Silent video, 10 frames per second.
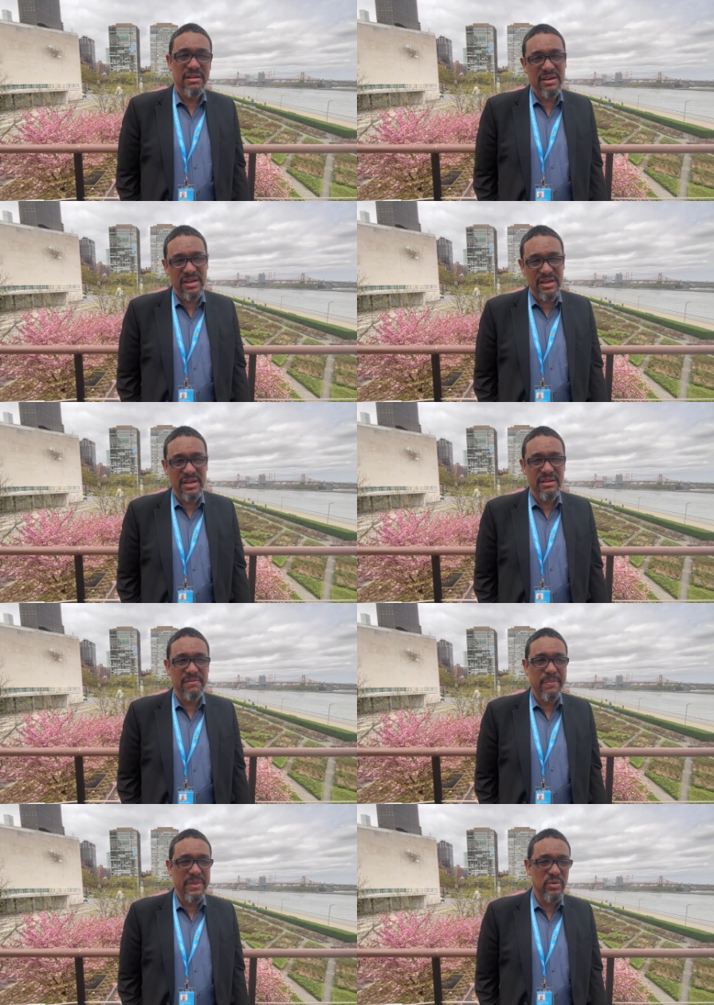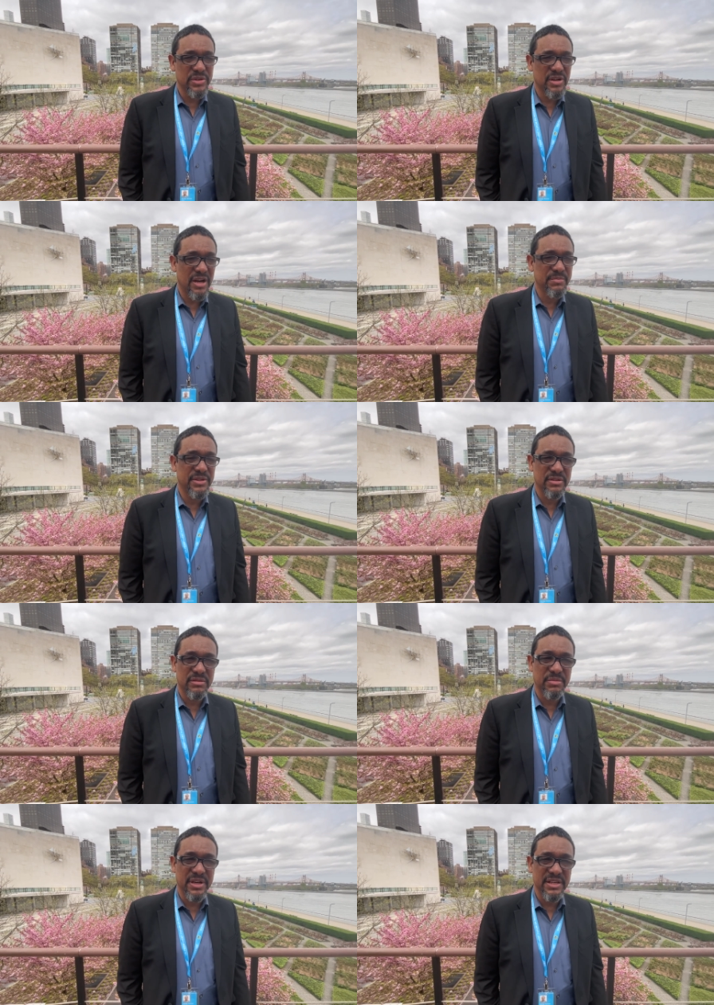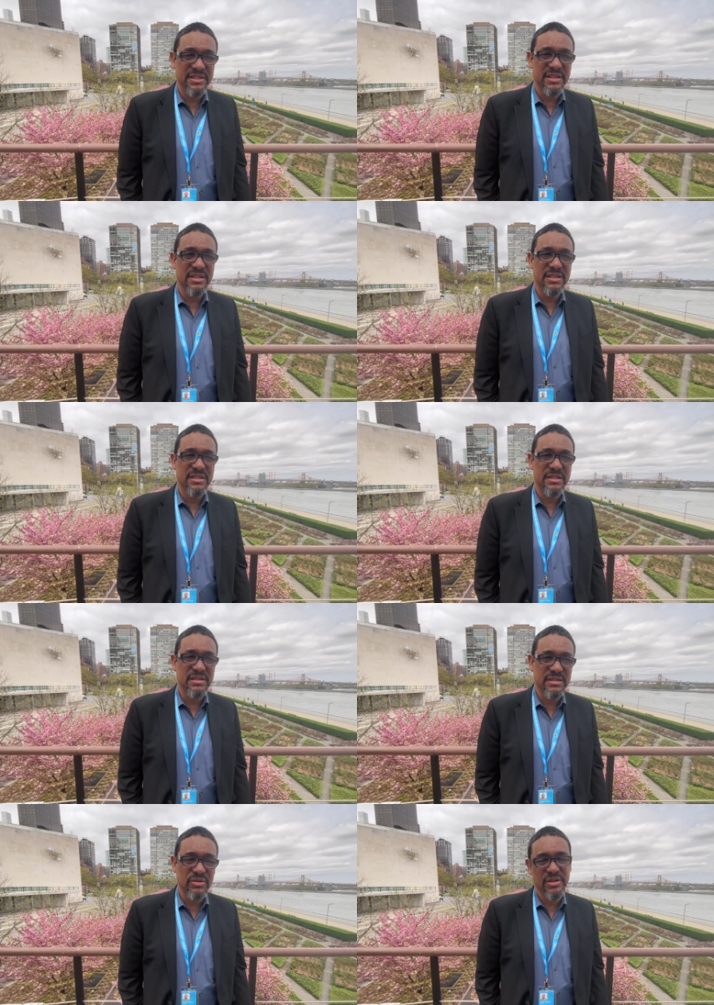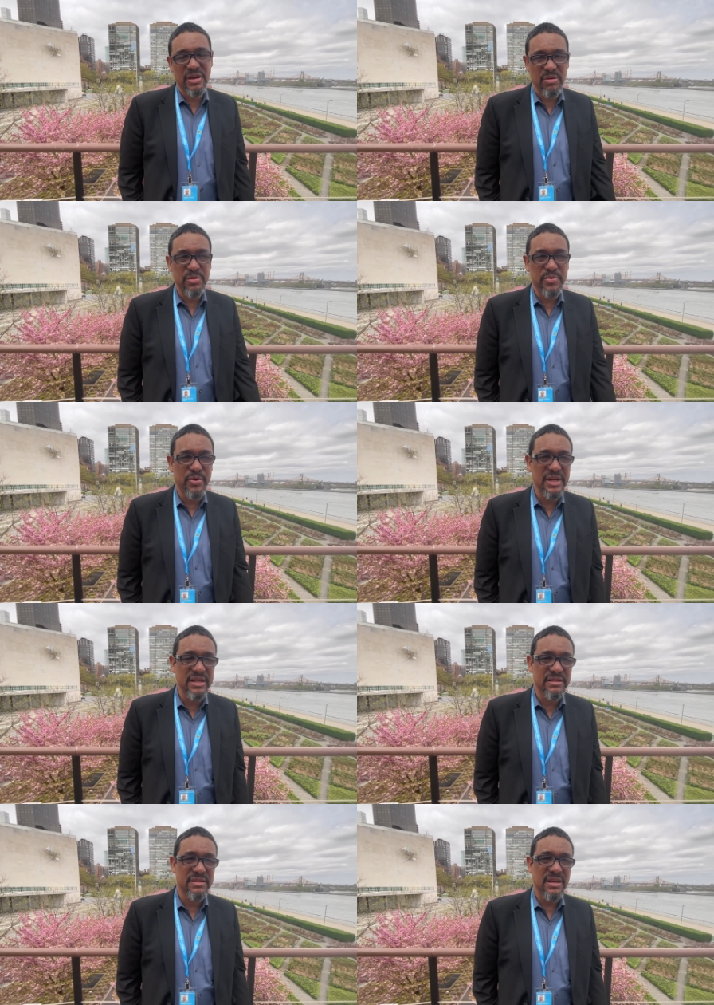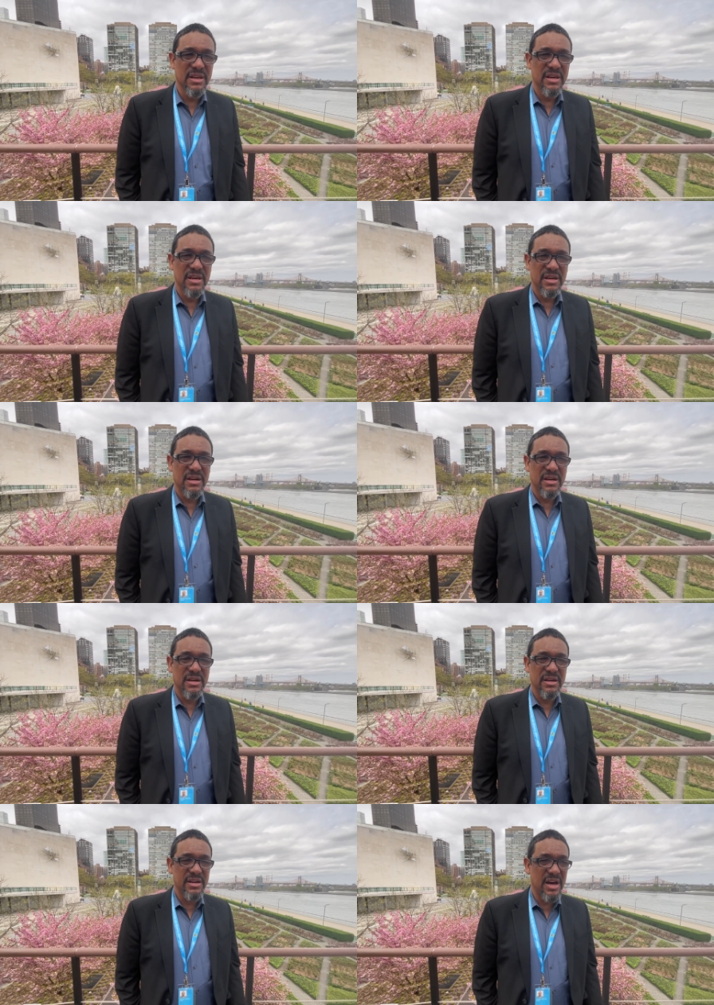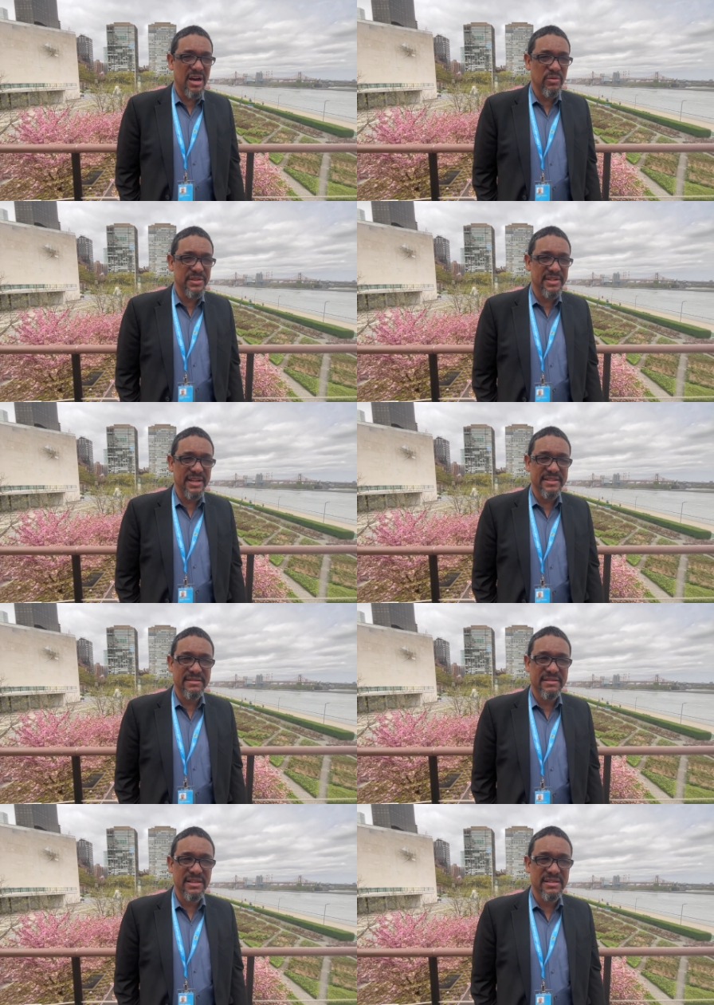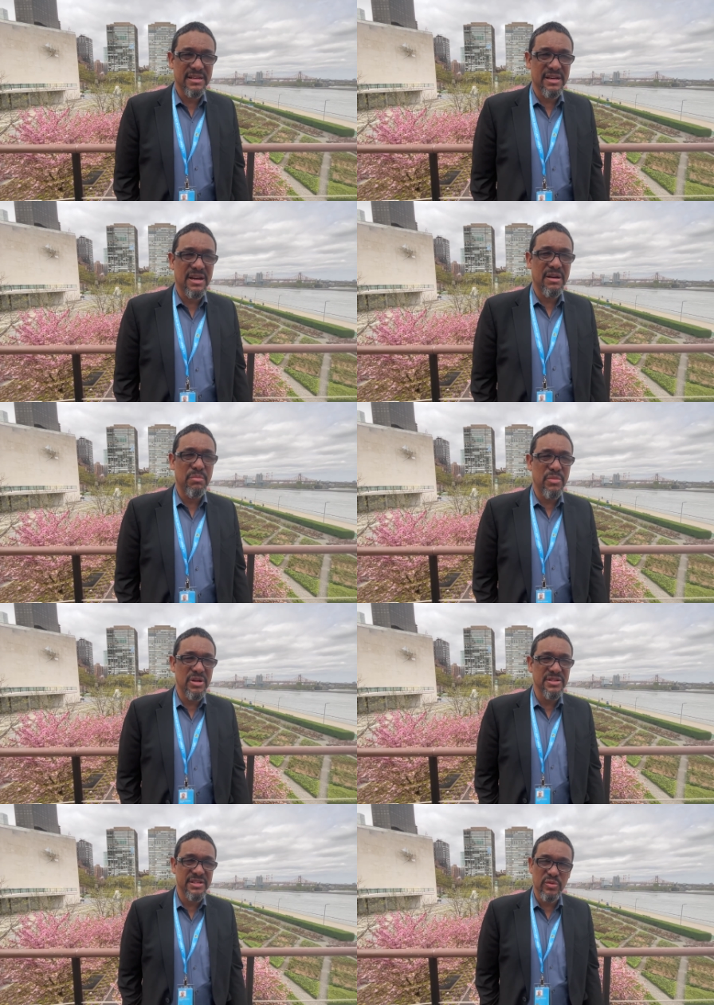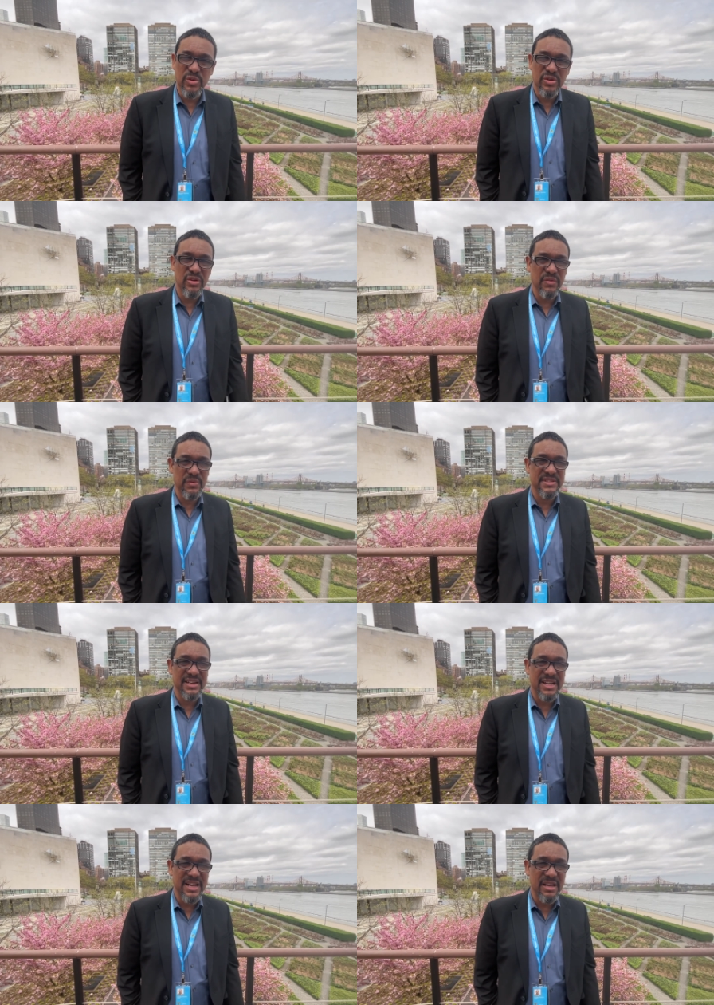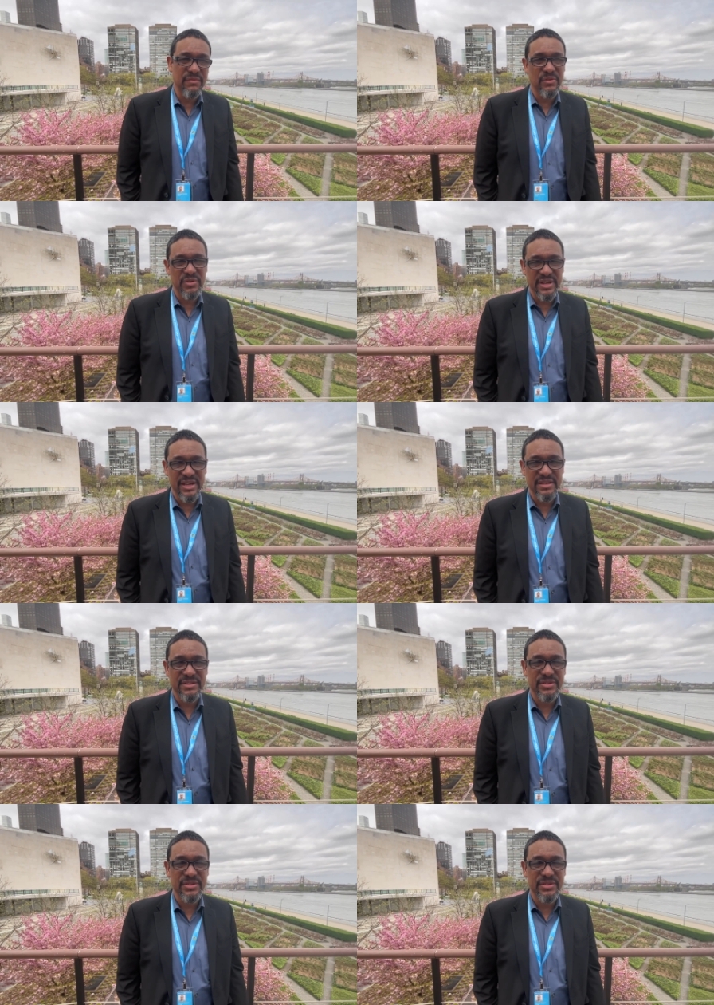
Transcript: And he was captured by the Sandinistas or the government police. Uh, and now it's like six and a half months that we don't know if he's alive or dead.